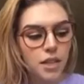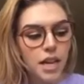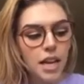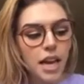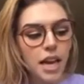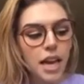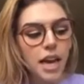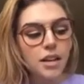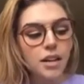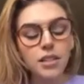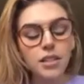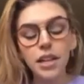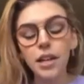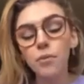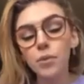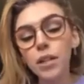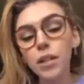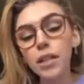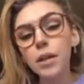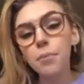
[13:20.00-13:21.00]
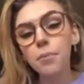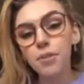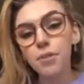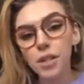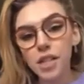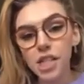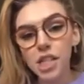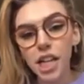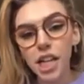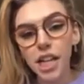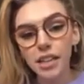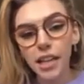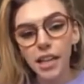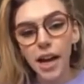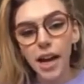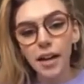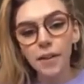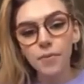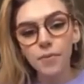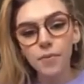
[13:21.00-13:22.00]
I was like, I really appreciate
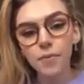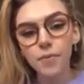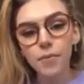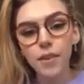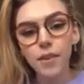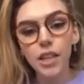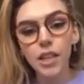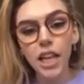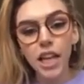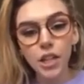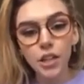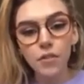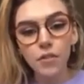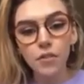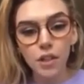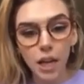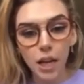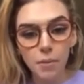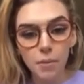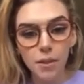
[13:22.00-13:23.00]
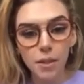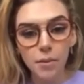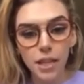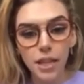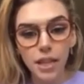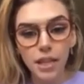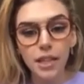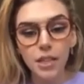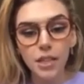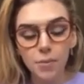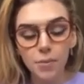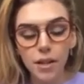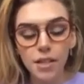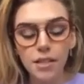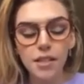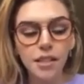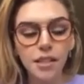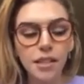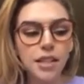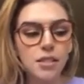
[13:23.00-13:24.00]
that. Thank you for coming to me and
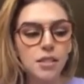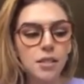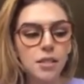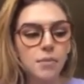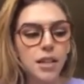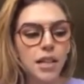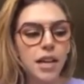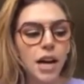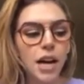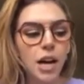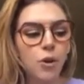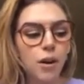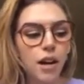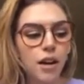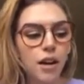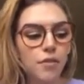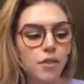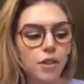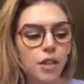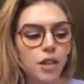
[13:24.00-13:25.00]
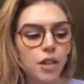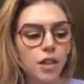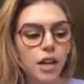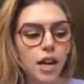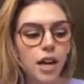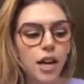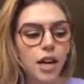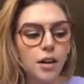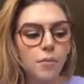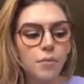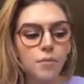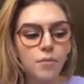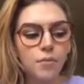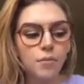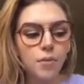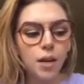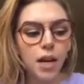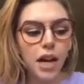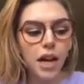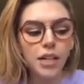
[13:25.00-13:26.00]
expressing that to me. However,
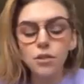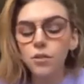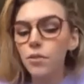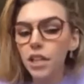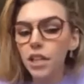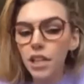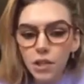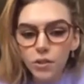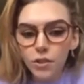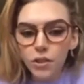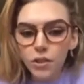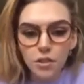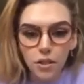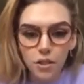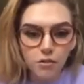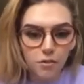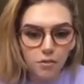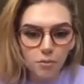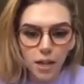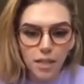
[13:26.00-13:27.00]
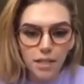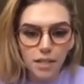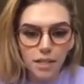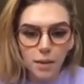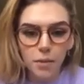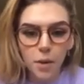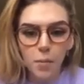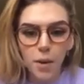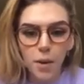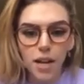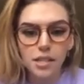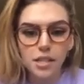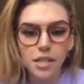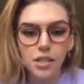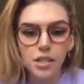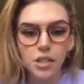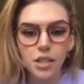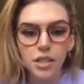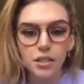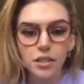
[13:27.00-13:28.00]
I don't think you deserve my time and my
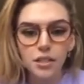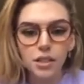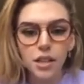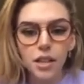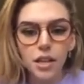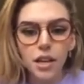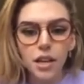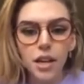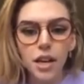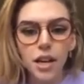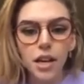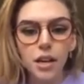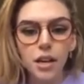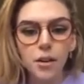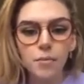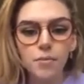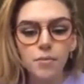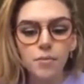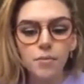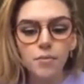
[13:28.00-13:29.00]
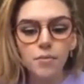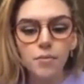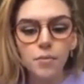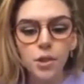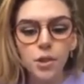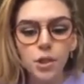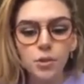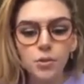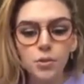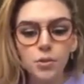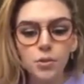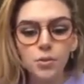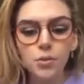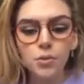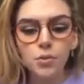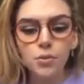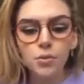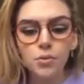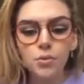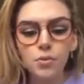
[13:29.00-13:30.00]
attention. You
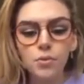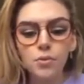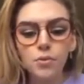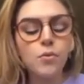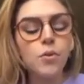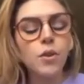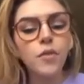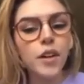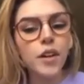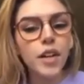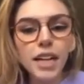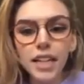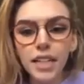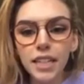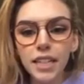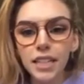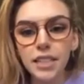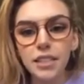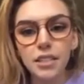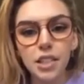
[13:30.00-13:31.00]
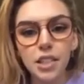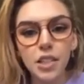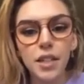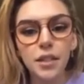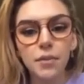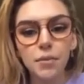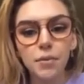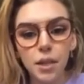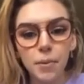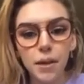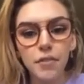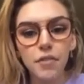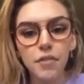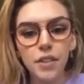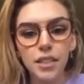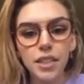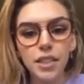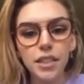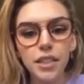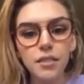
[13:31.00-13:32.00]
were very inconsiderate with my
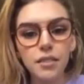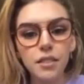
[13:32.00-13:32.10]
feelings.